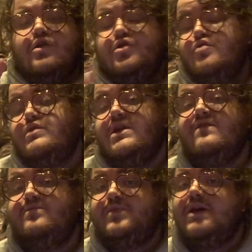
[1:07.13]
you
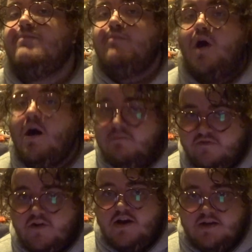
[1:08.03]
give big mom
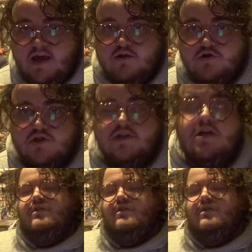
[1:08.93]
friend energy.